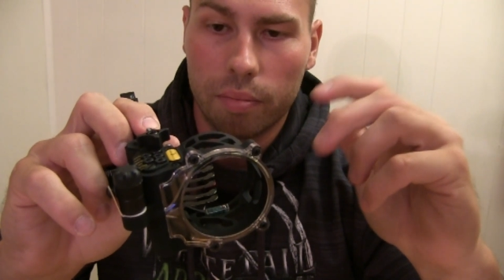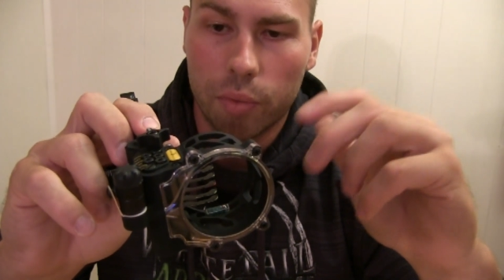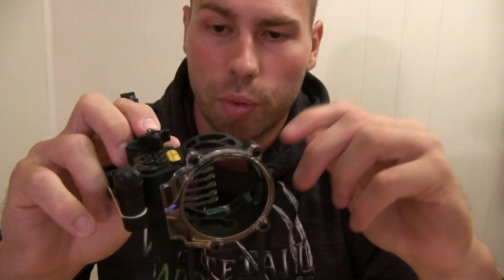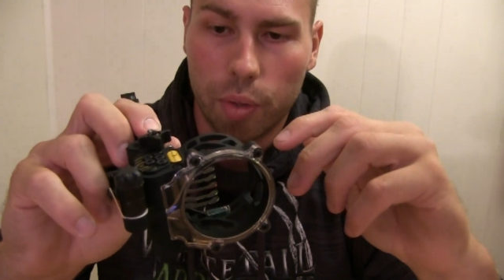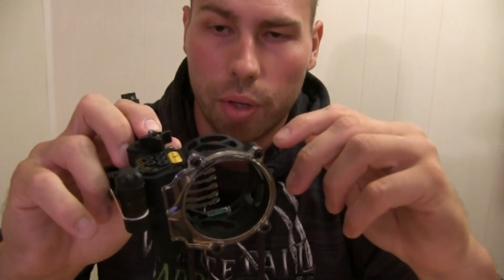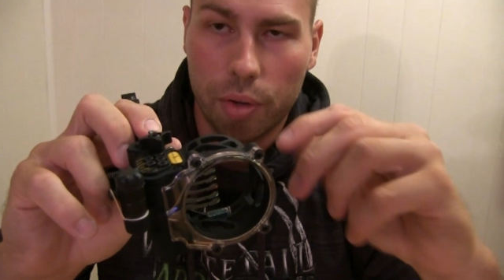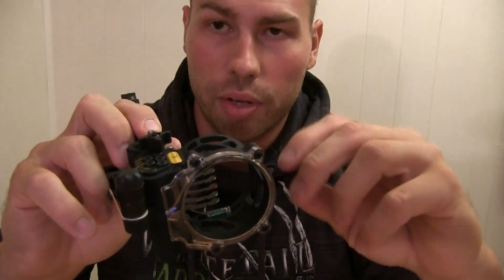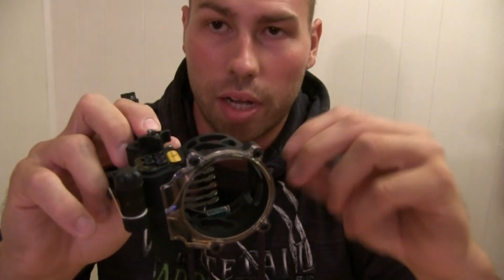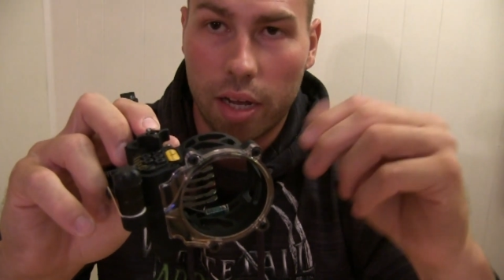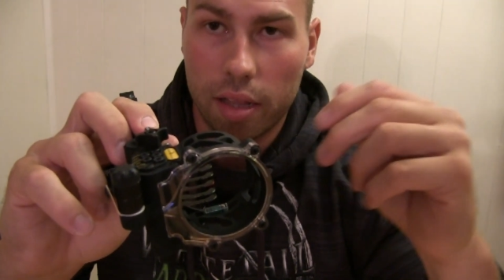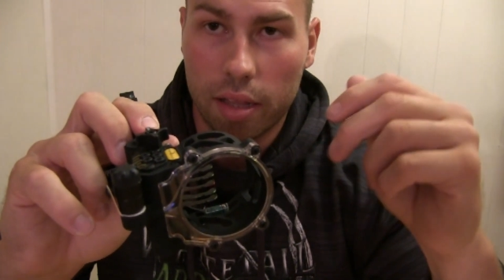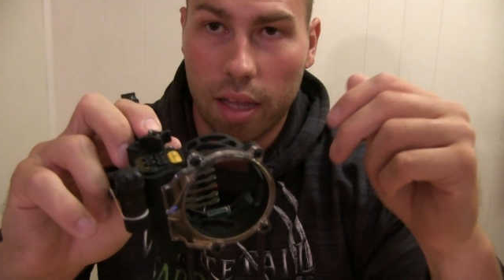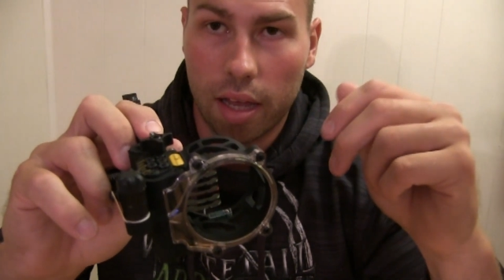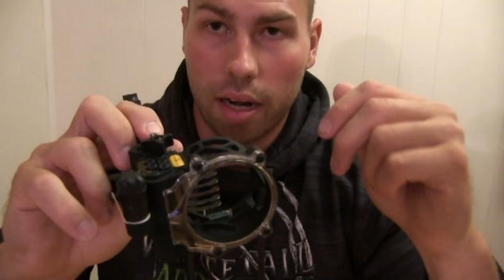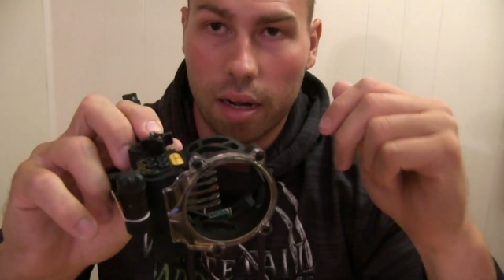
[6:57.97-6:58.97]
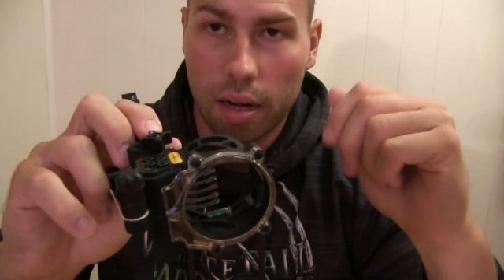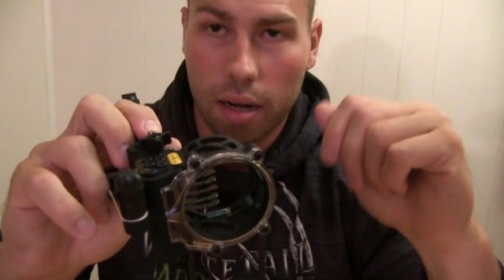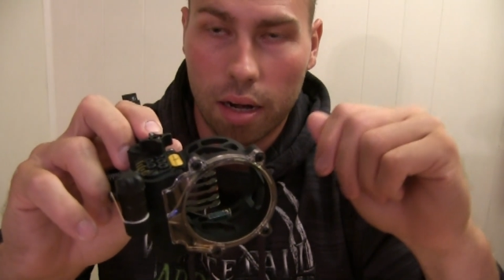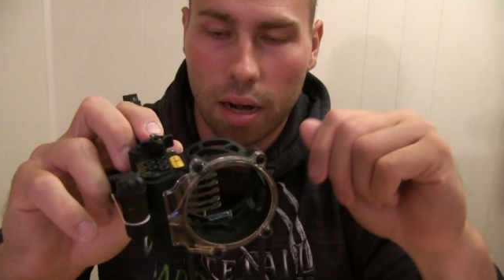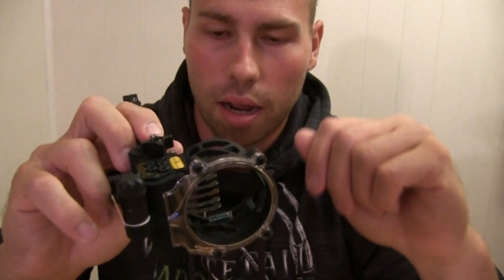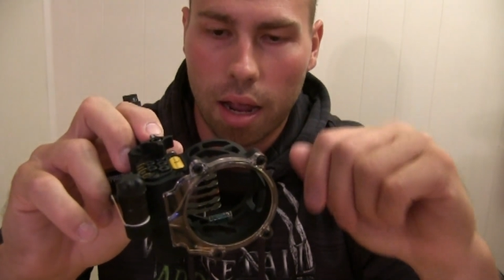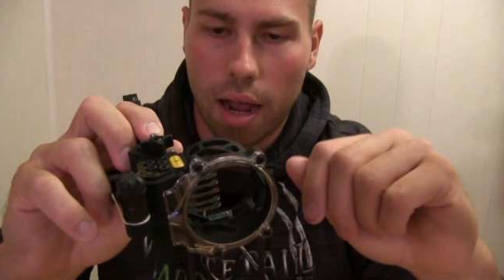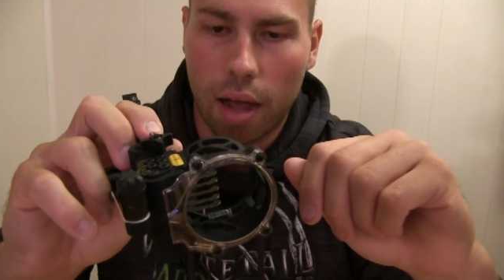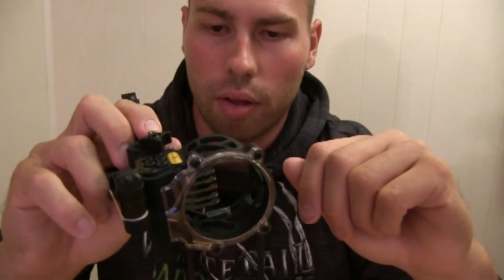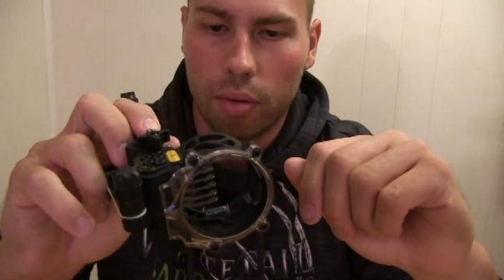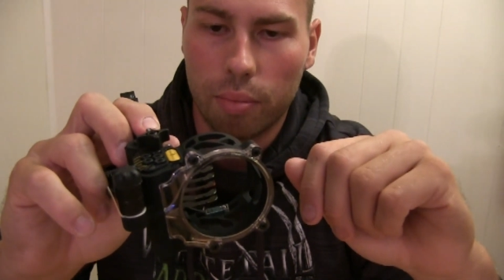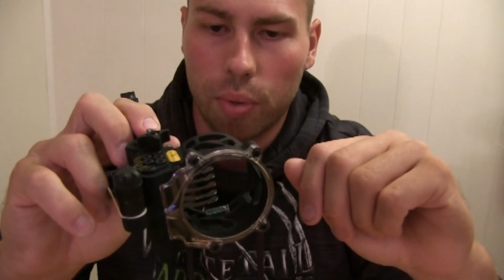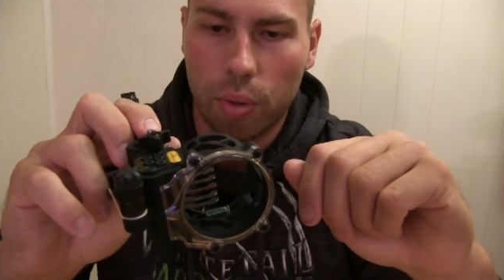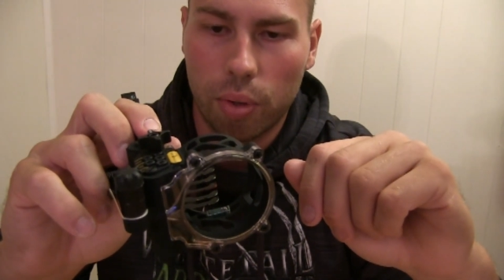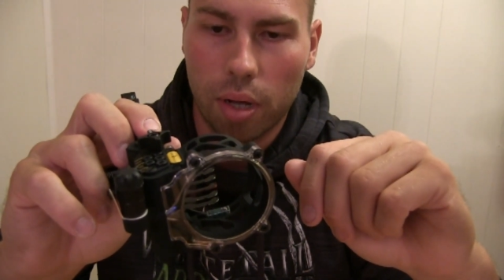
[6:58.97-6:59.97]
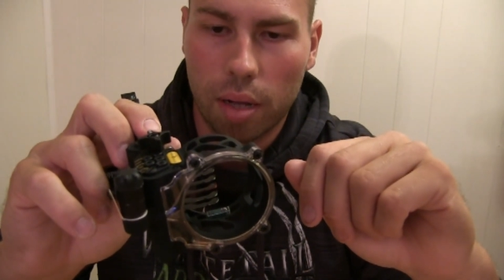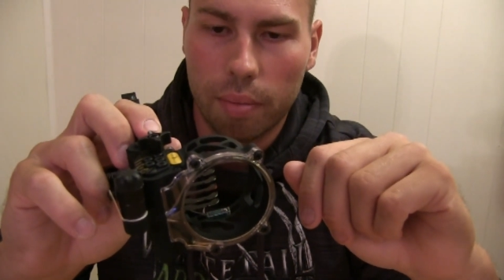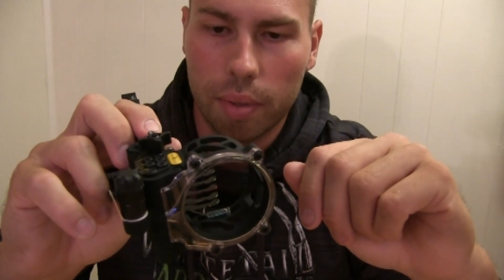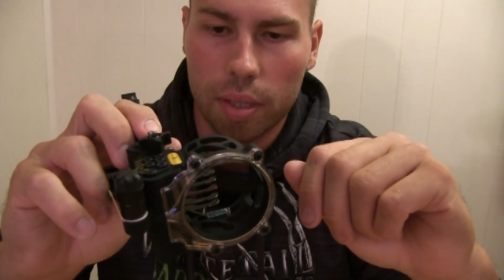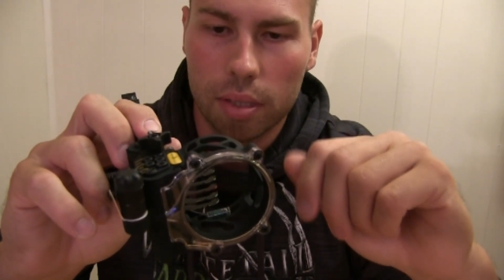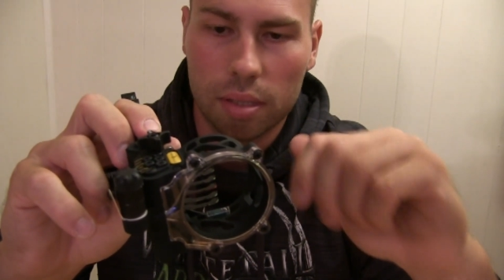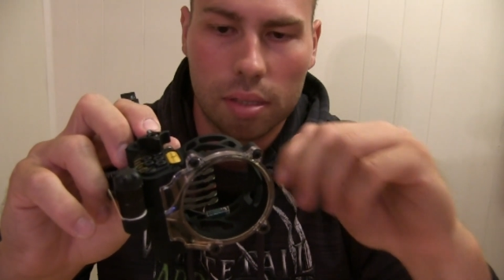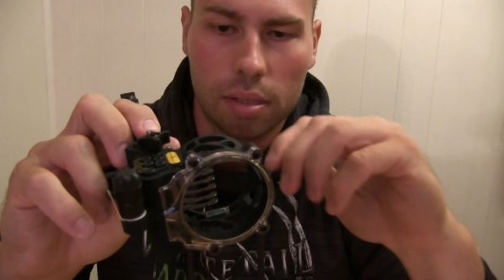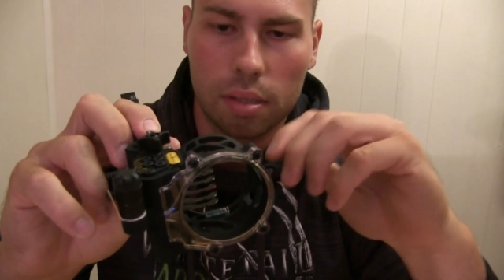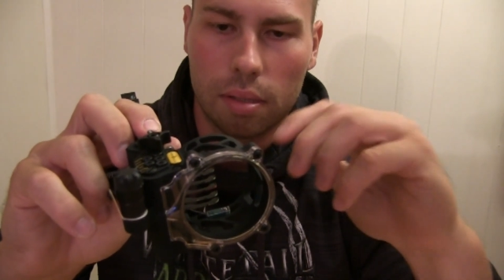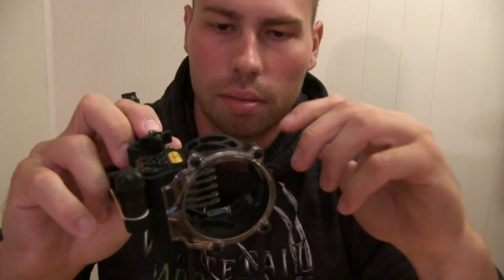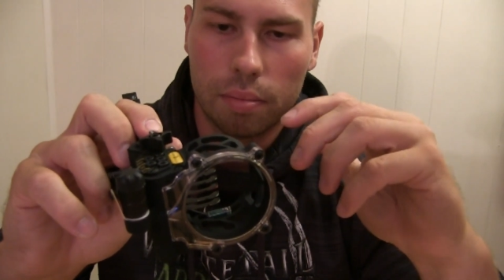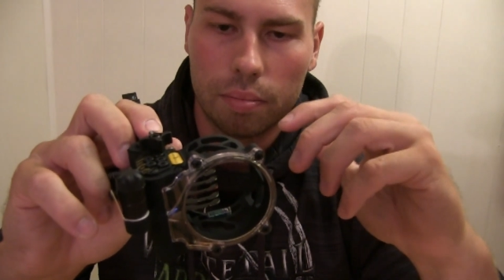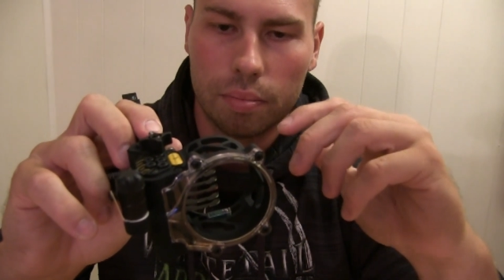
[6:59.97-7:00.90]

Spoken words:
when you tighten that Allen bolt up, it's